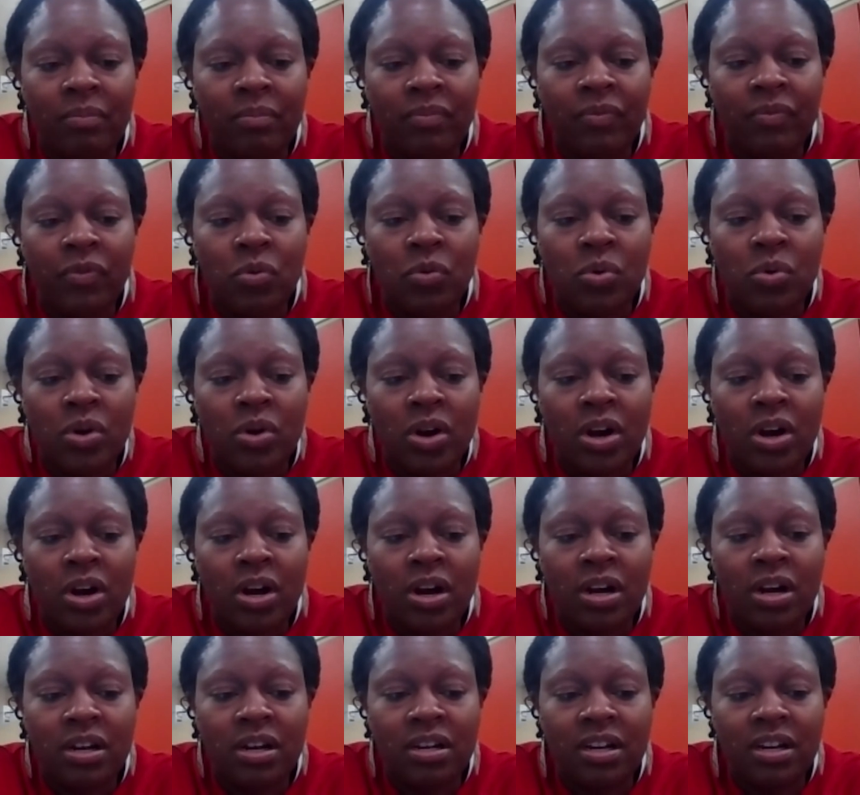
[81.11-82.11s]

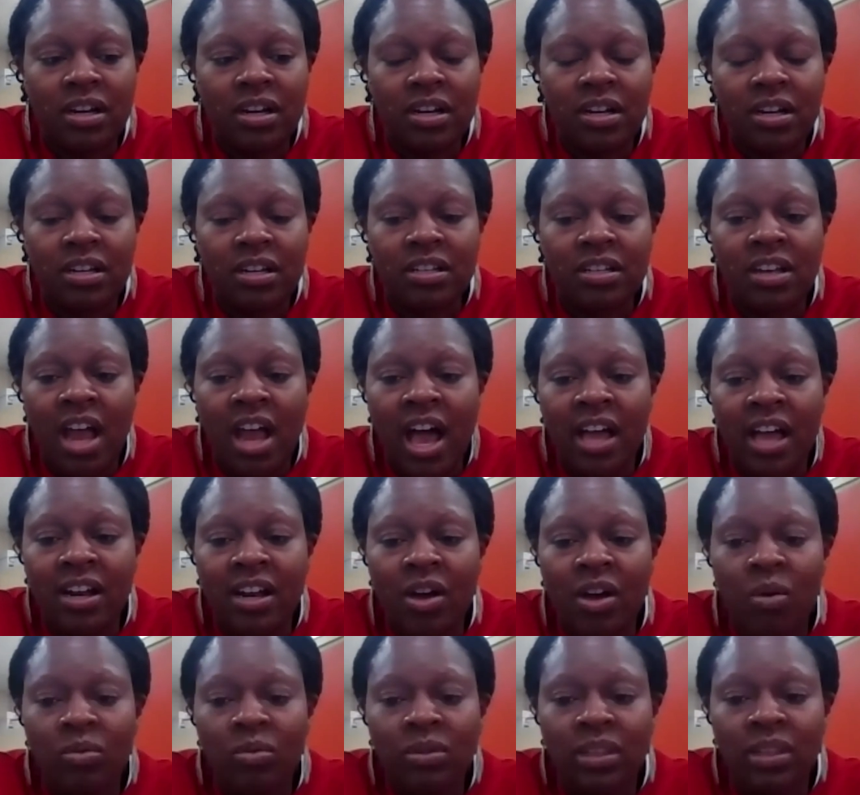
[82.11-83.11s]
for not
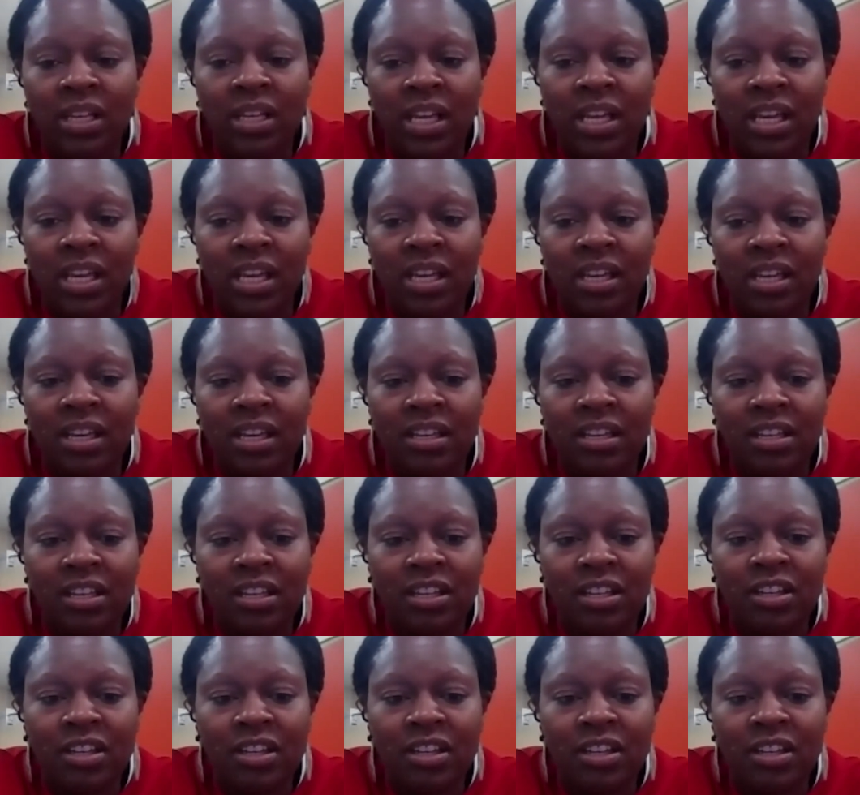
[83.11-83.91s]
only